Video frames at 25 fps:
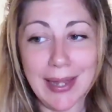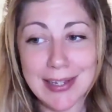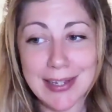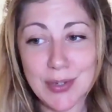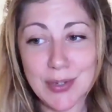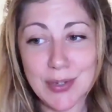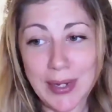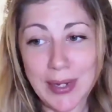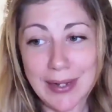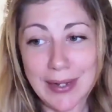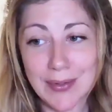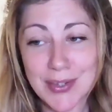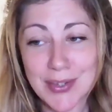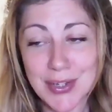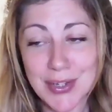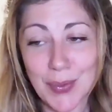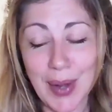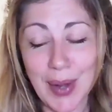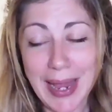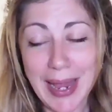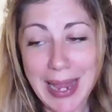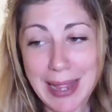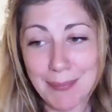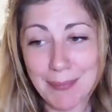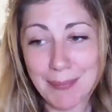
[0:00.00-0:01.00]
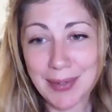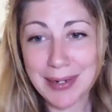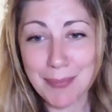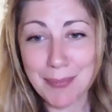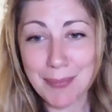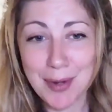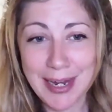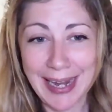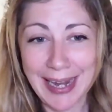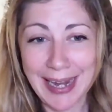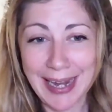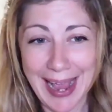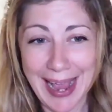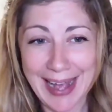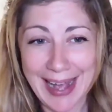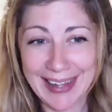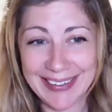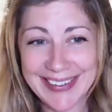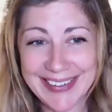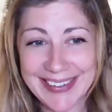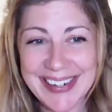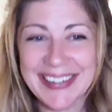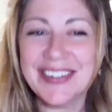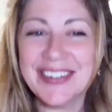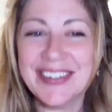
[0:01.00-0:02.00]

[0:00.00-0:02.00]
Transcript: as well. So I am going to bring it out.